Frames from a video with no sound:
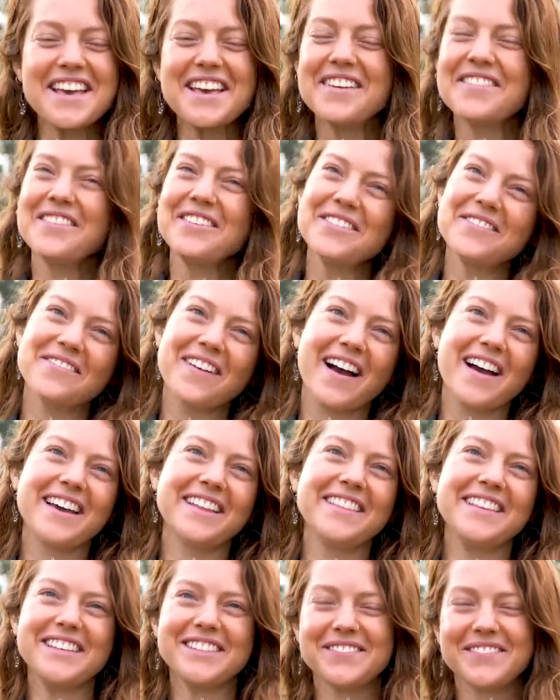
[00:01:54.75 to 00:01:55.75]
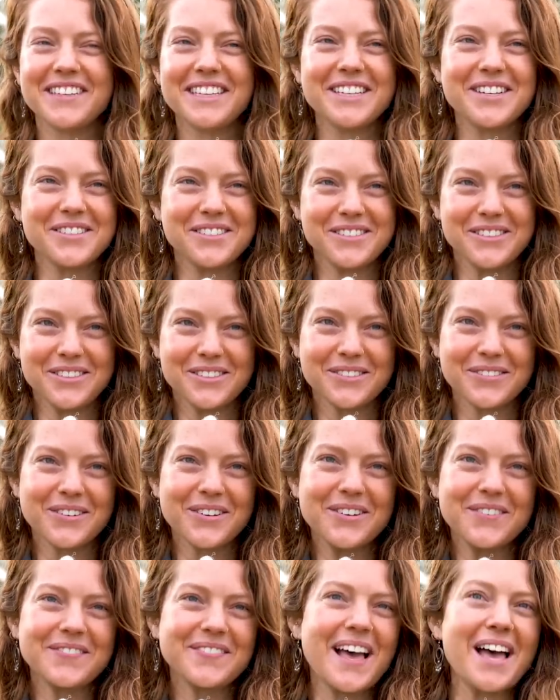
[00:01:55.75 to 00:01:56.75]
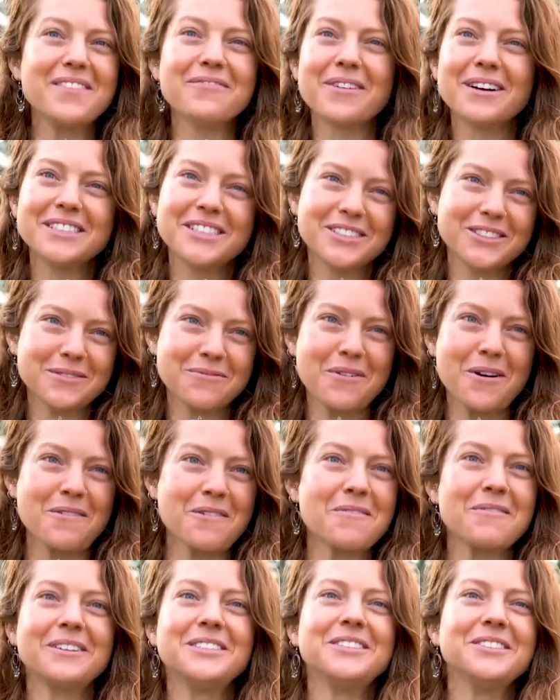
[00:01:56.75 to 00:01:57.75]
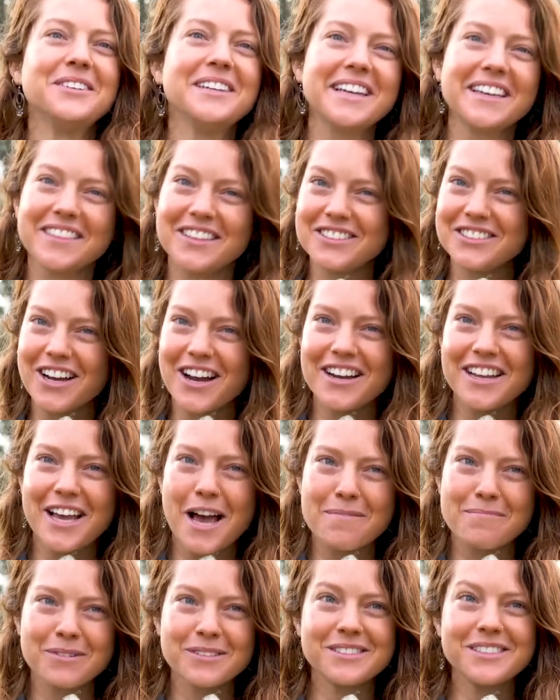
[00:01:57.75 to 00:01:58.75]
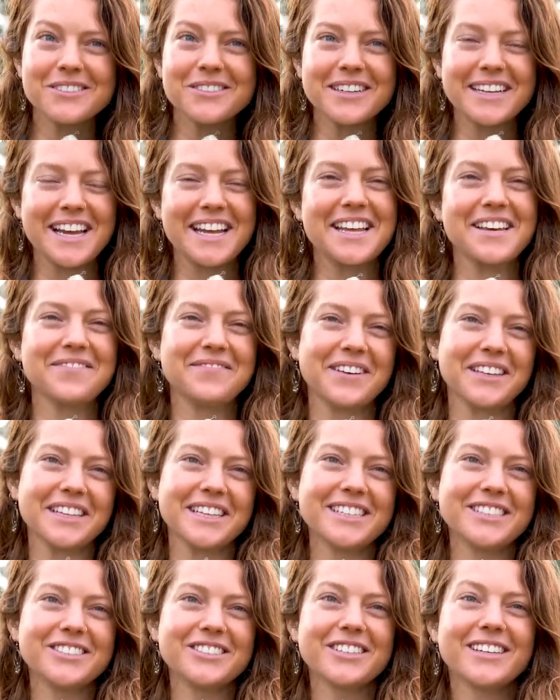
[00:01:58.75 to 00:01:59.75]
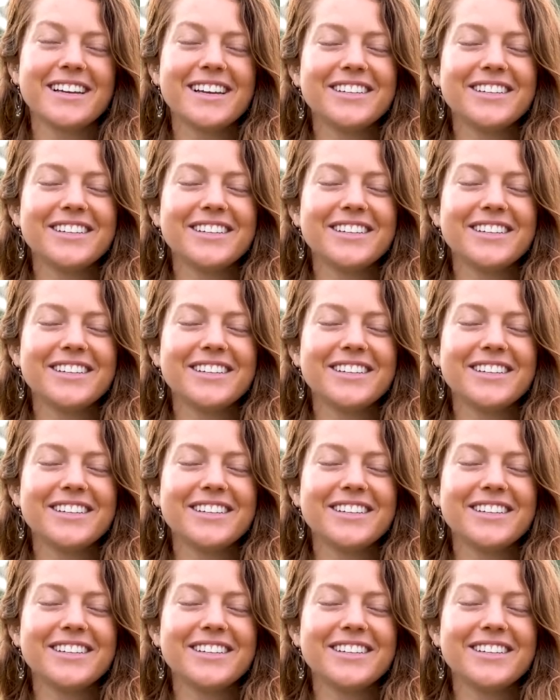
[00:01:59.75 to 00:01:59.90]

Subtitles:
If you find these videos useful and want to support what we're doing at the Johnny Appleseed Organic Village,